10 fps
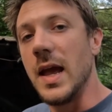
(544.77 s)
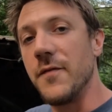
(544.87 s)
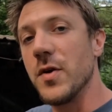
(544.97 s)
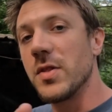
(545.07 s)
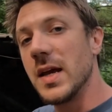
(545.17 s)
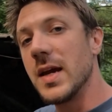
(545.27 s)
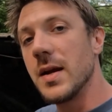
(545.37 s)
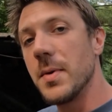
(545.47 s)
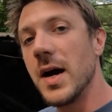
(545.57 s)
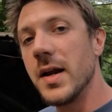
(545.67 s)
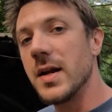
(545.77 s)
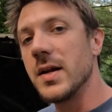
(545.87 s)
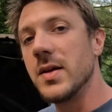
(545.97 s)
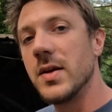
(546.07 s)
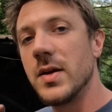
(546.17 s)
If you're thinking about it,
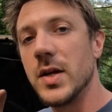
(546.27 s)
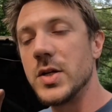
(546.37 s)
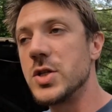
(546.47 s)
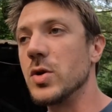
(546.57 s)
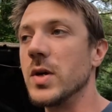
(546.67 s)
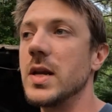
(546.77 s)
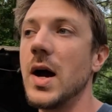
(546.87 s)
do it.